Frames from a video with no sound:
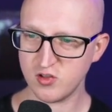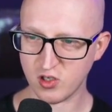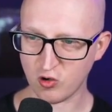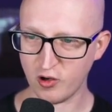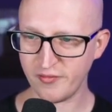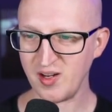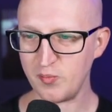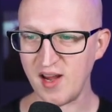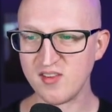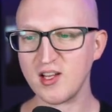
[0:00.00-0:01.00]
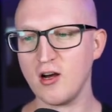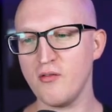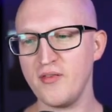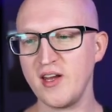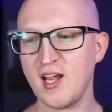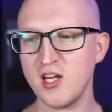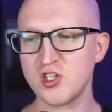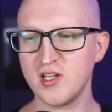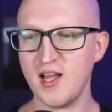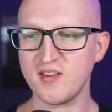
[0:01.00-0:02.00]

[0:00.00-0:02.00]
uh, config basic authentication,